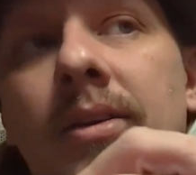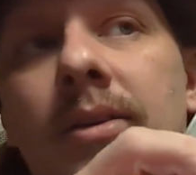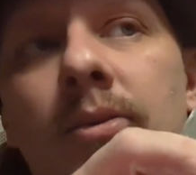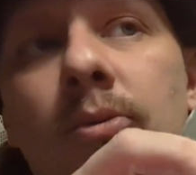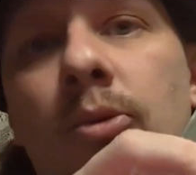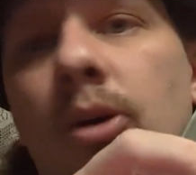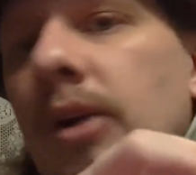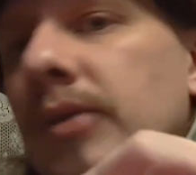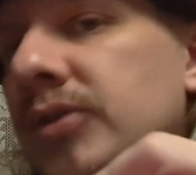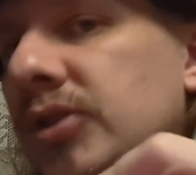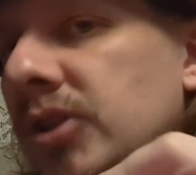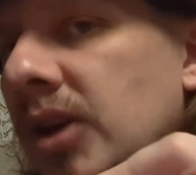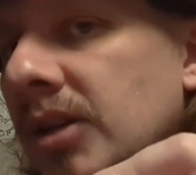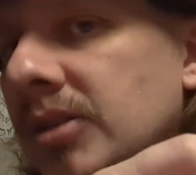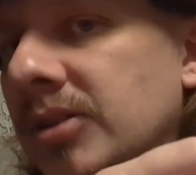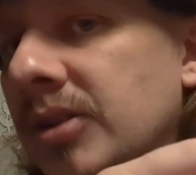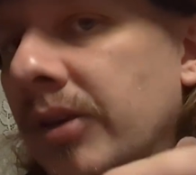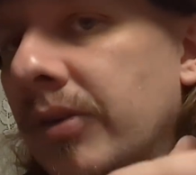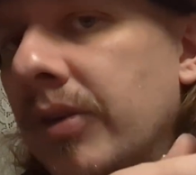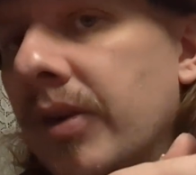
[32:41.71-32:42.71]
rough
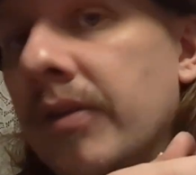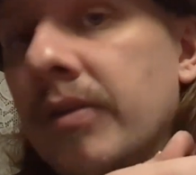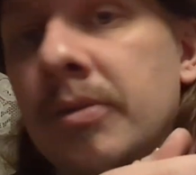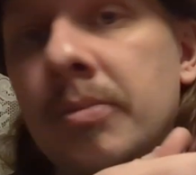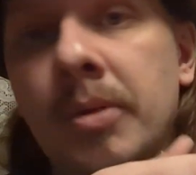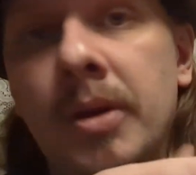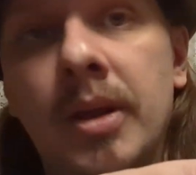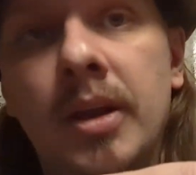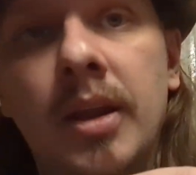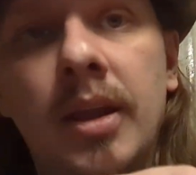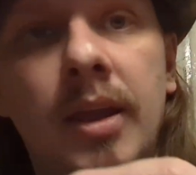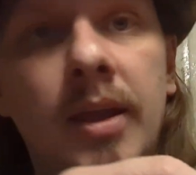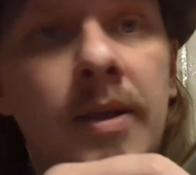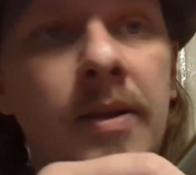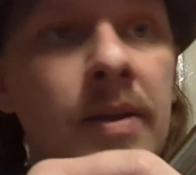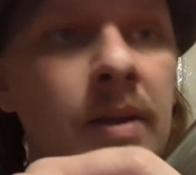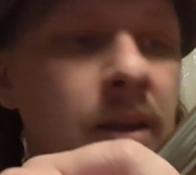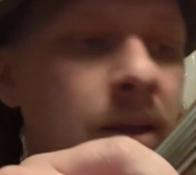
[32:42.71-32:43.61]
shots over everybody.